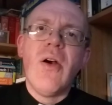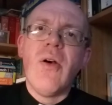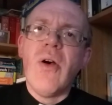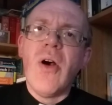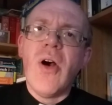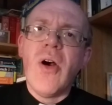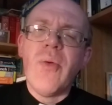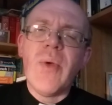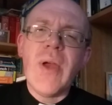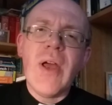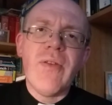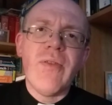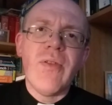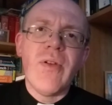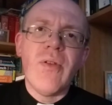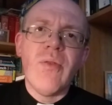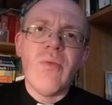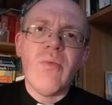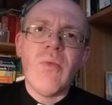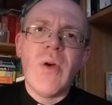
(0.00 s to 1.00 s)
Uh, we have
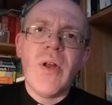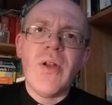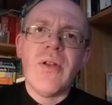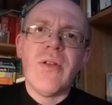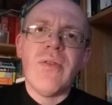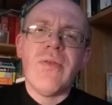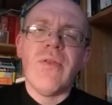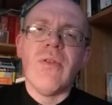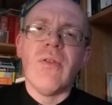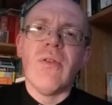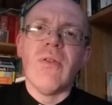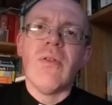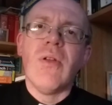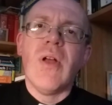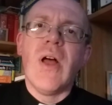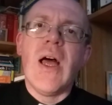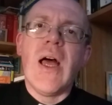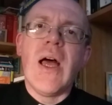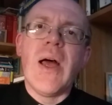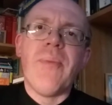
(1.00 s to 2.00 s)
a, a wonderful
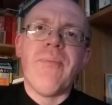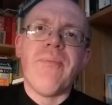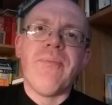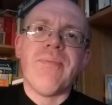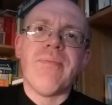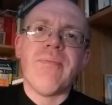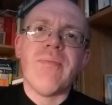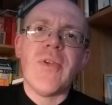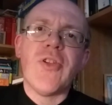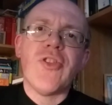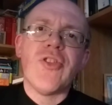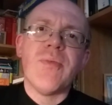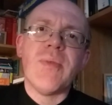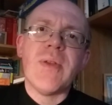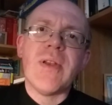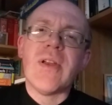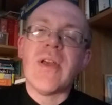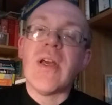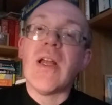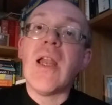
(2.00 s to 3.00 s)
um, bishop
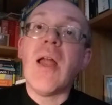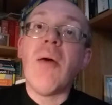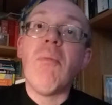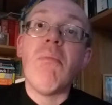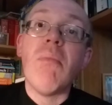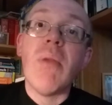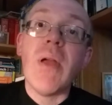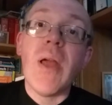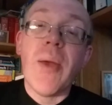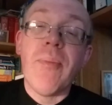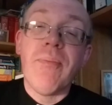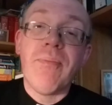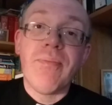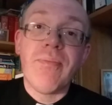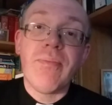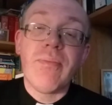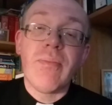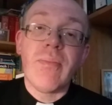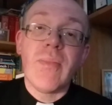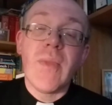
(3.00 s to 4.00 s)
in Colombia,
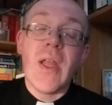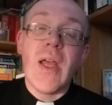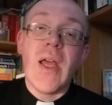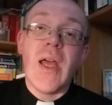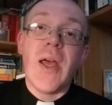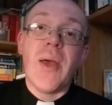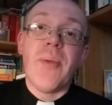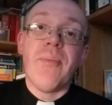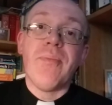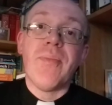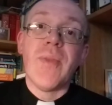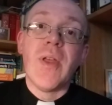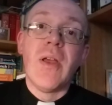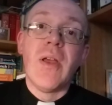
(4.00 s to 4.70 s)
um,